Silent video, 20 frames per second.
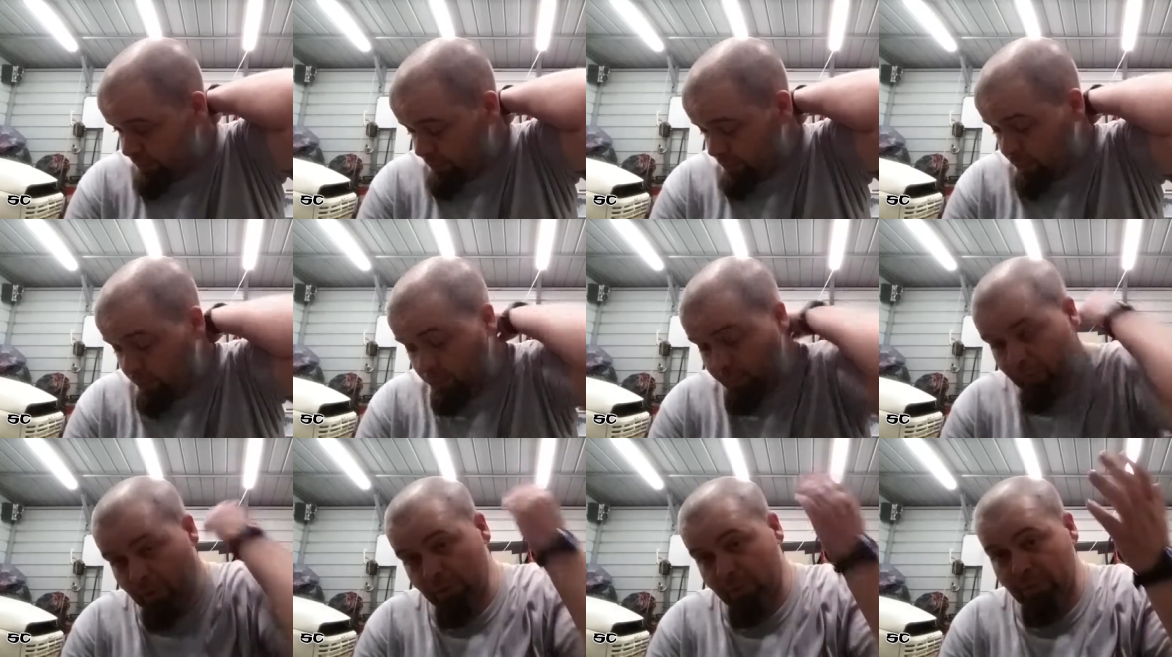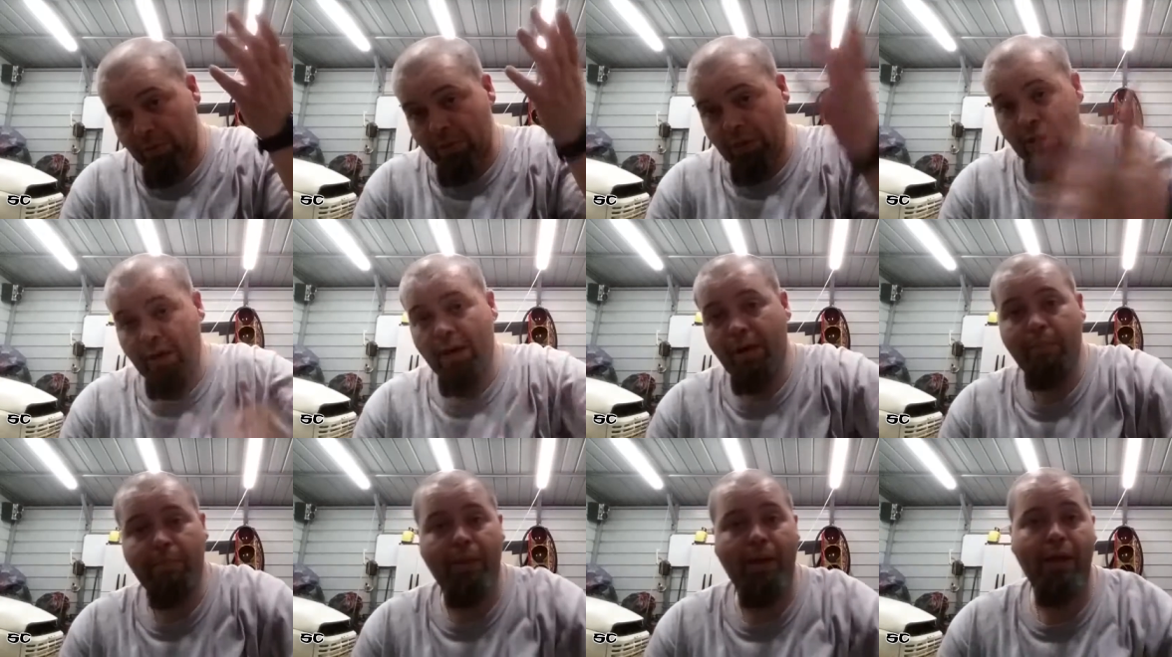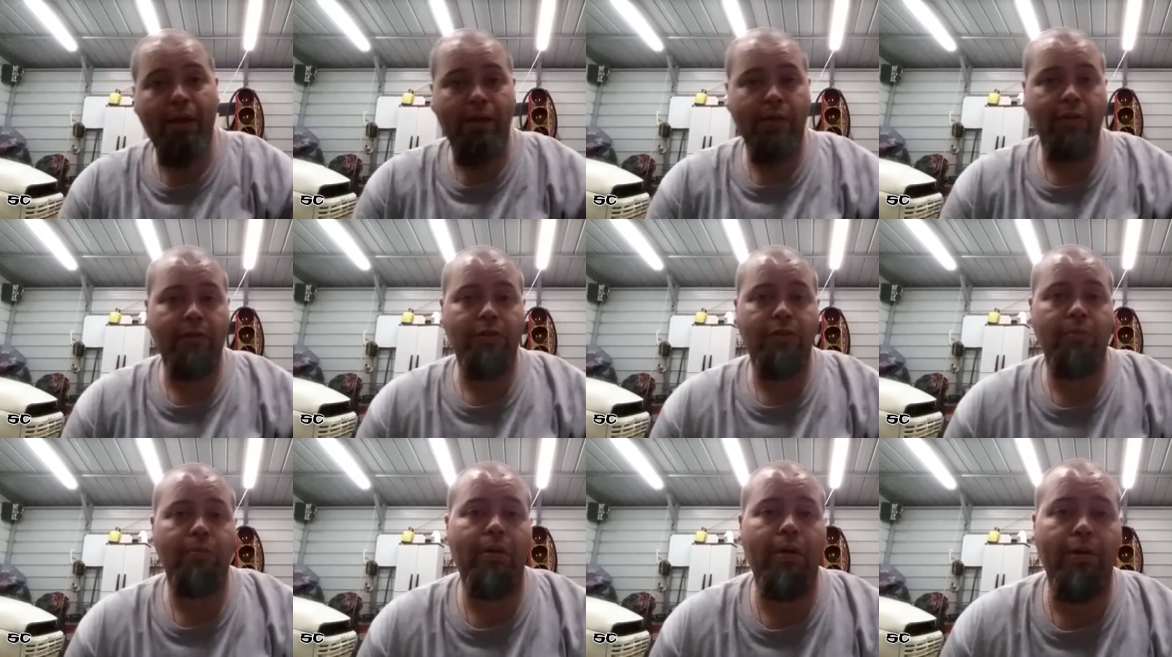little puppy that got abandoned
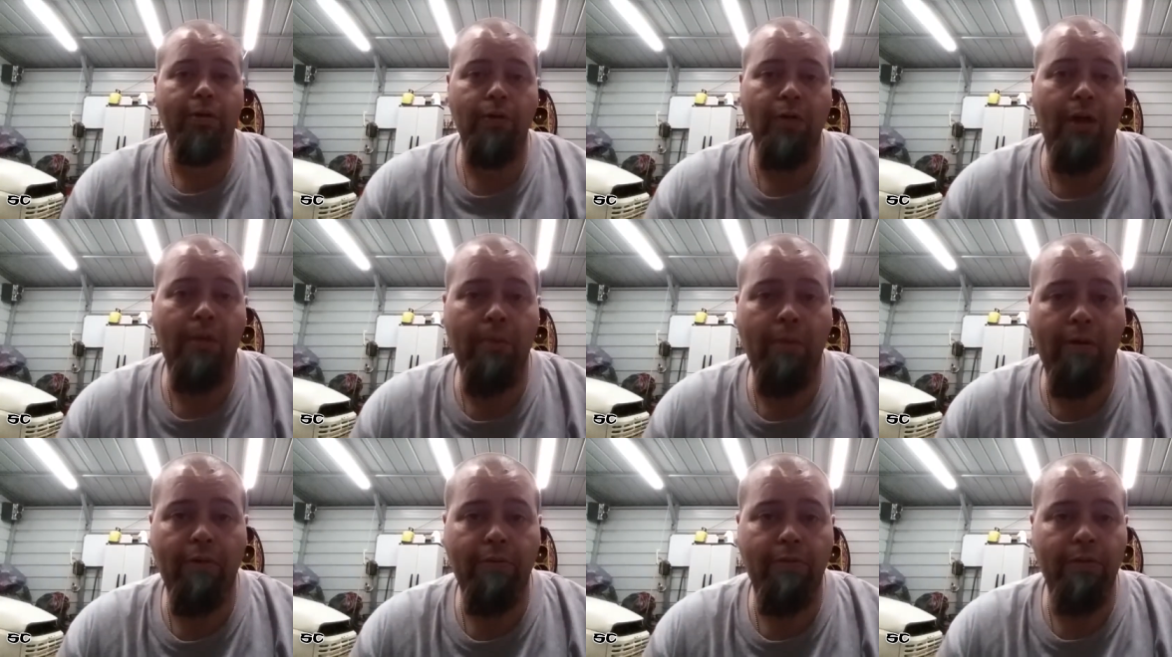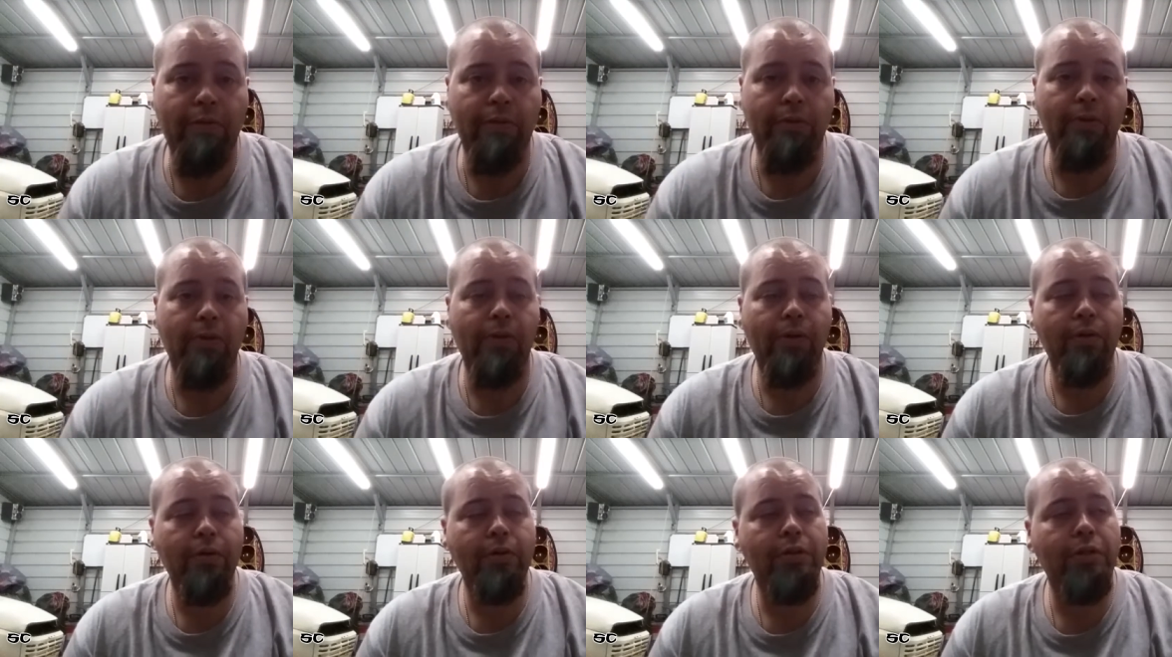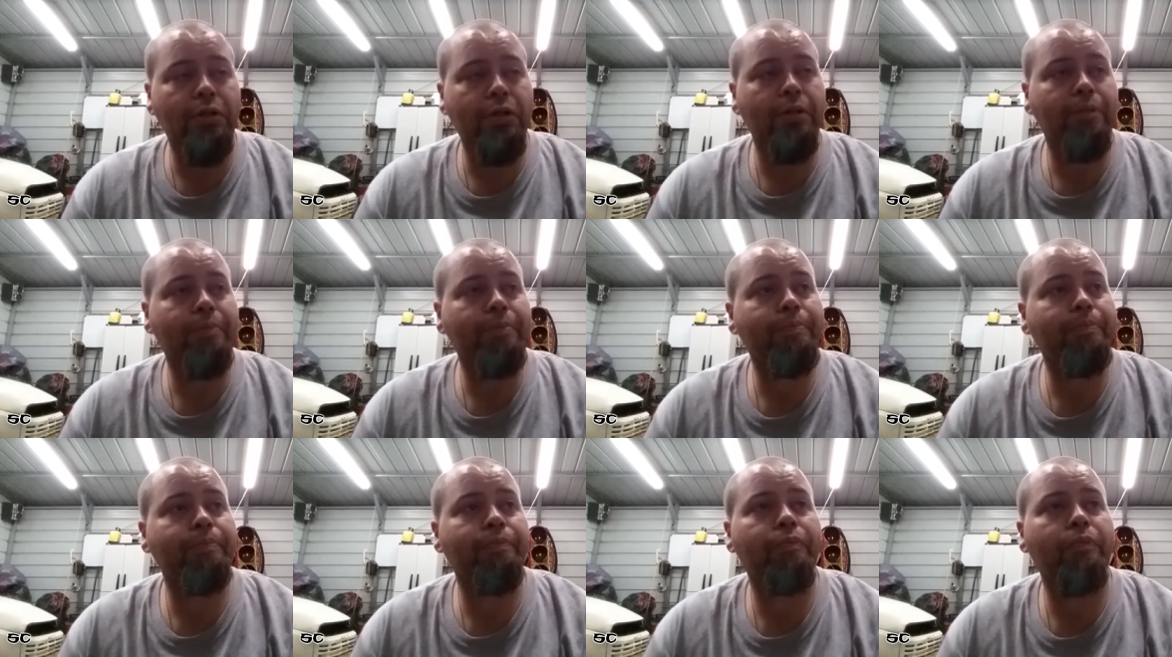that somebody dropped off in his yard and shit.
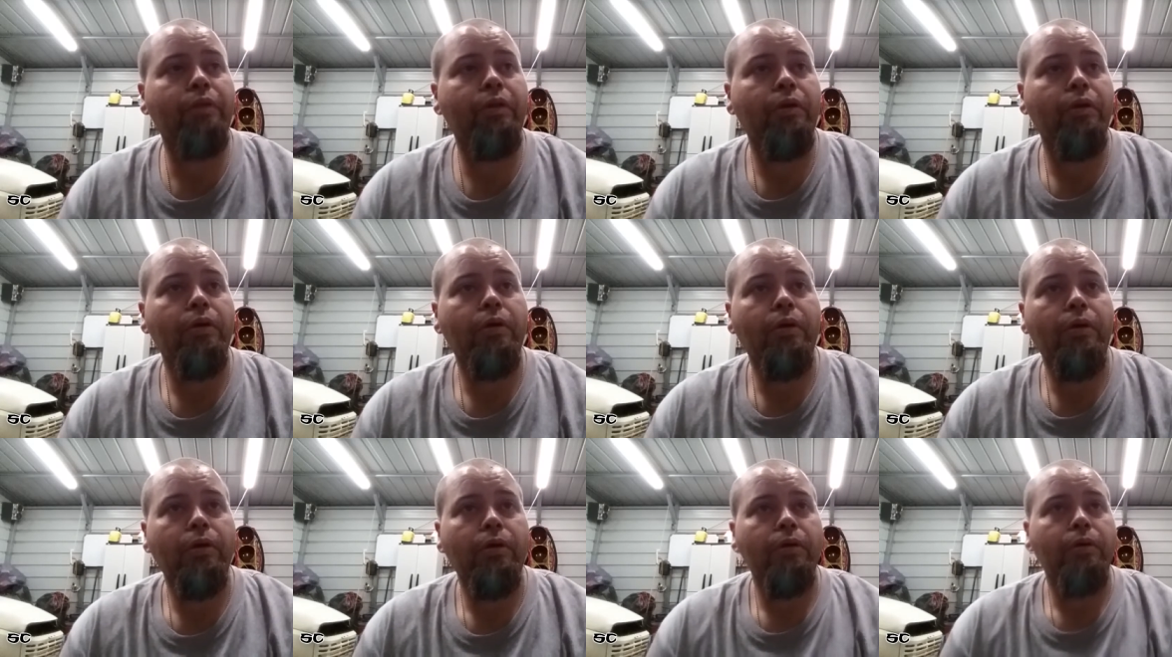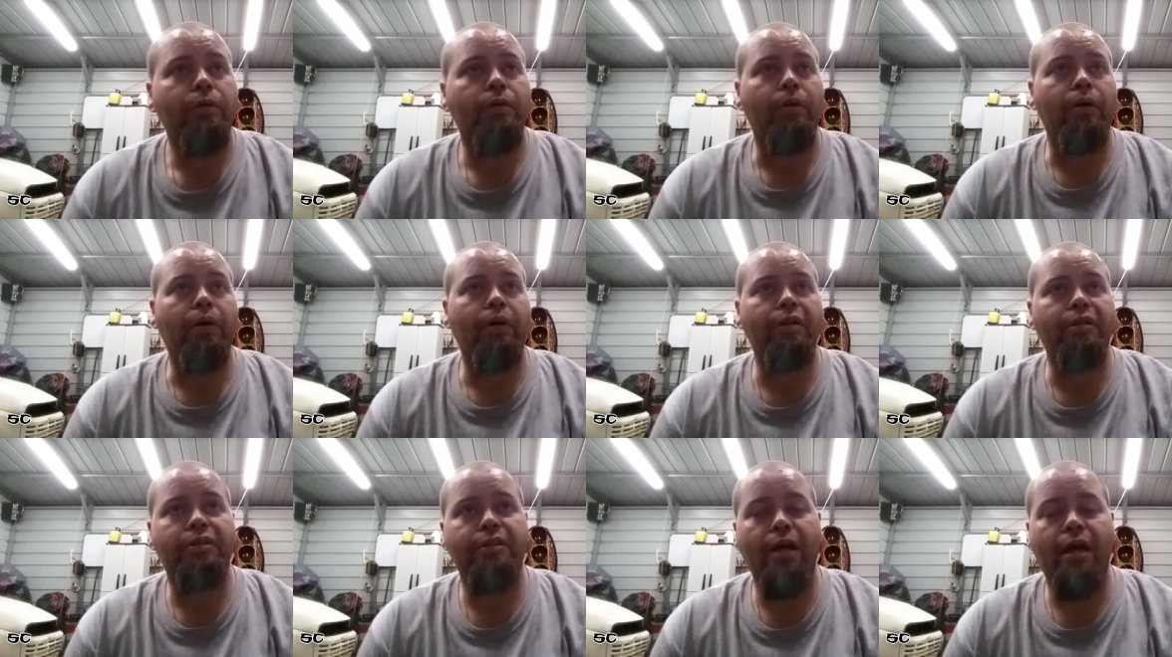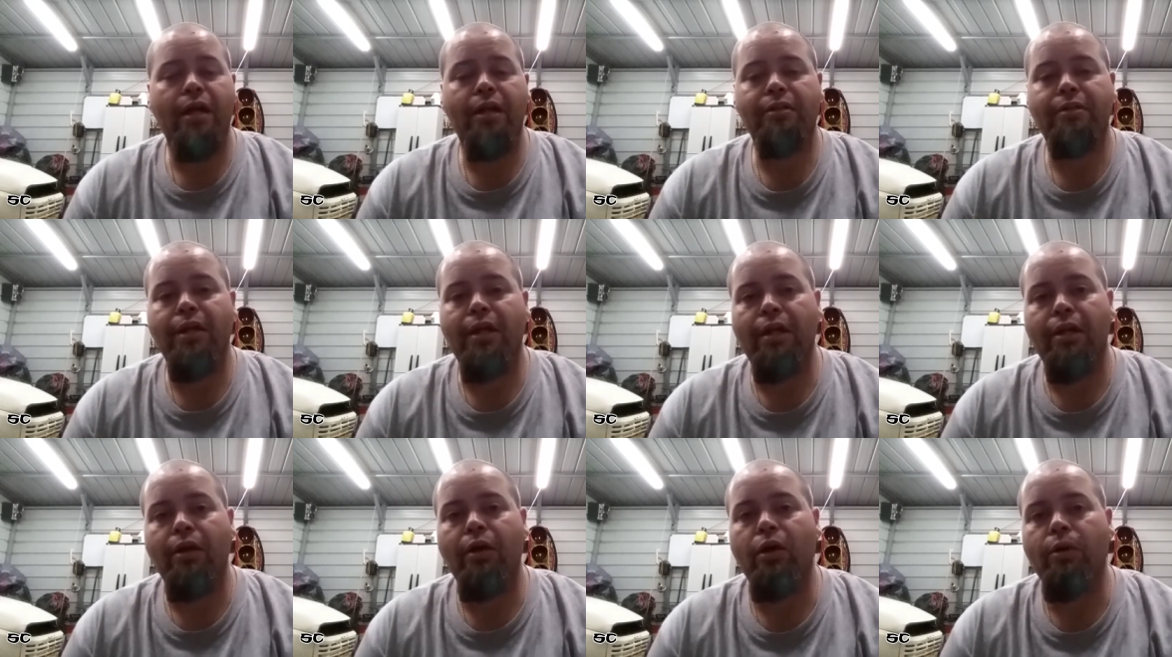Well, he decided to
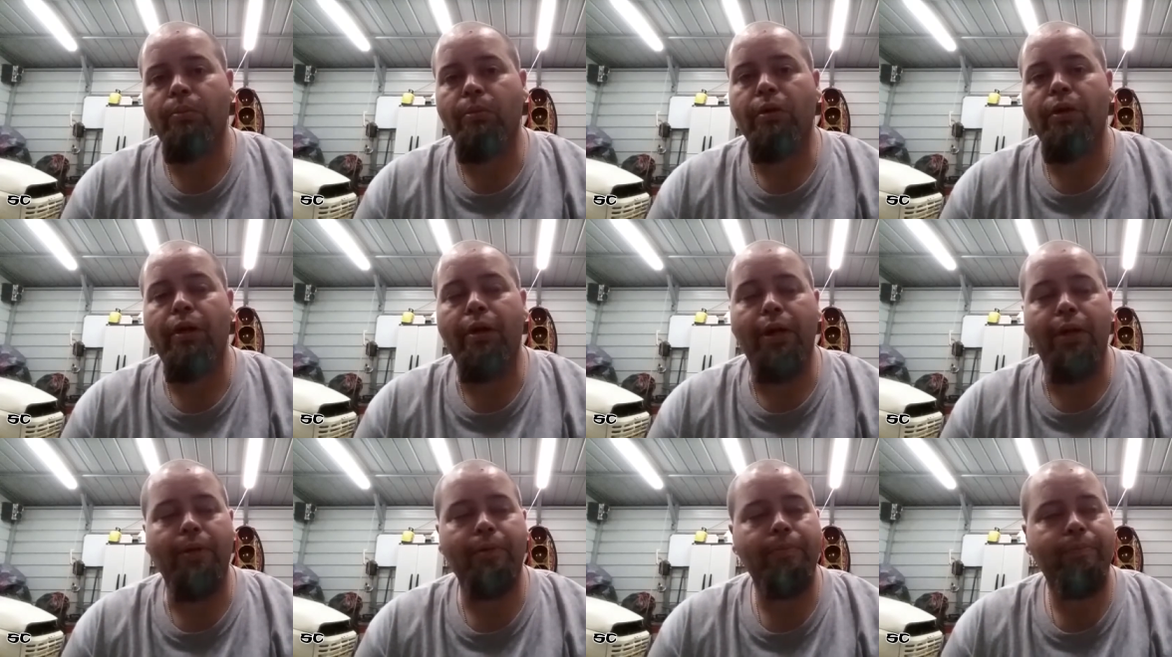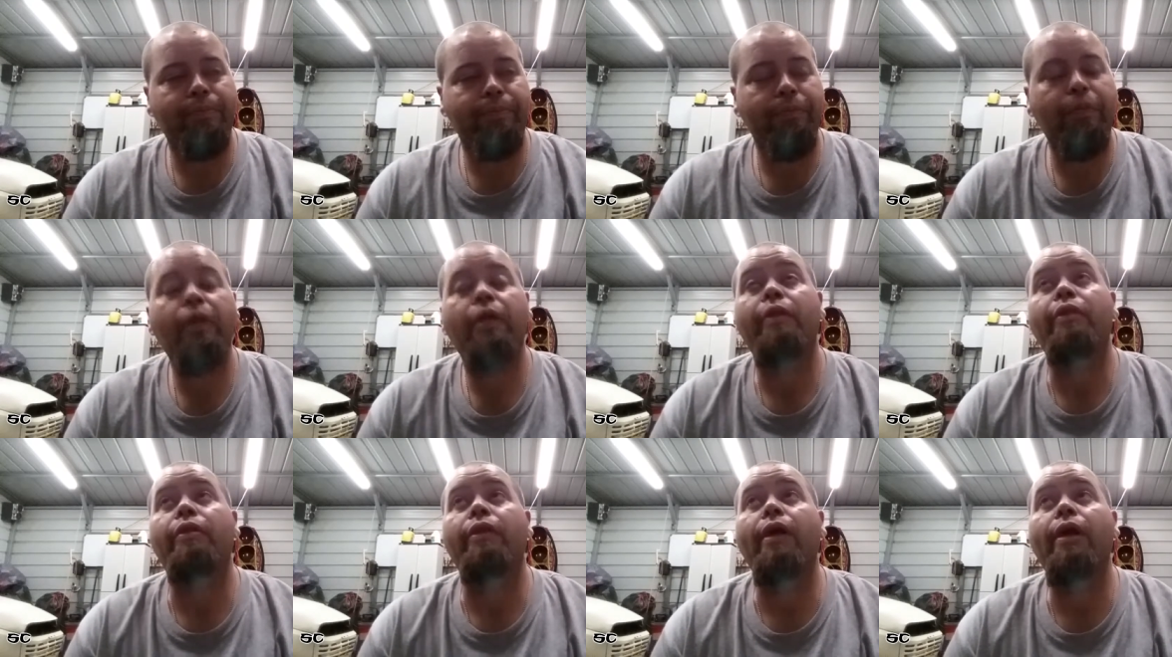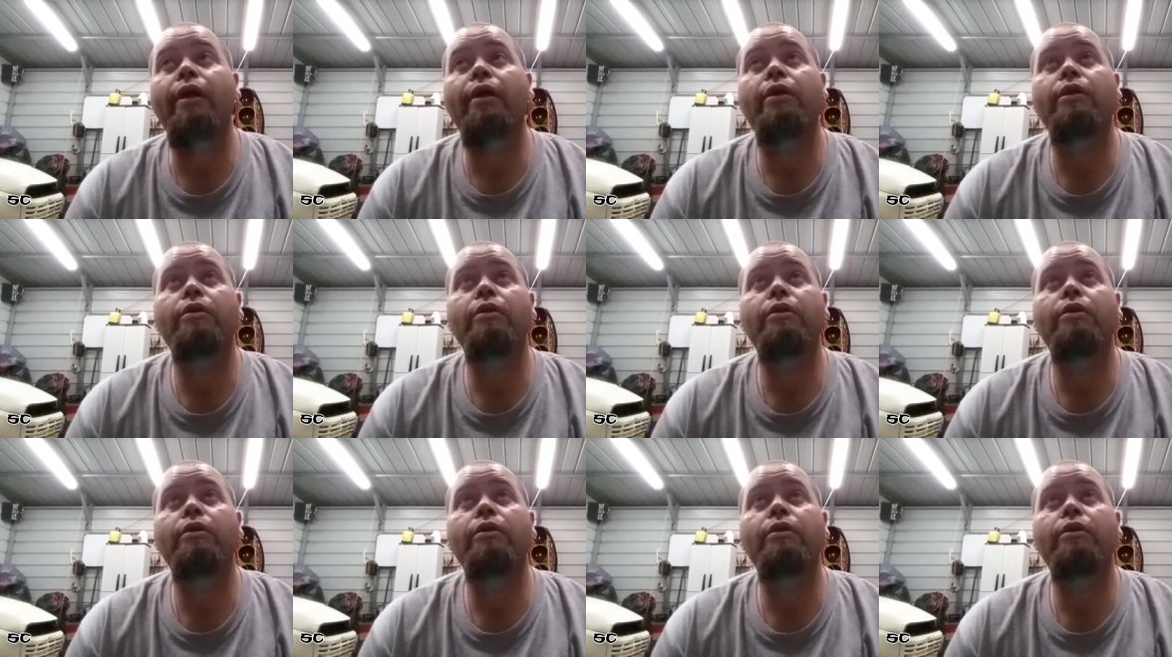take it home tonight. Thank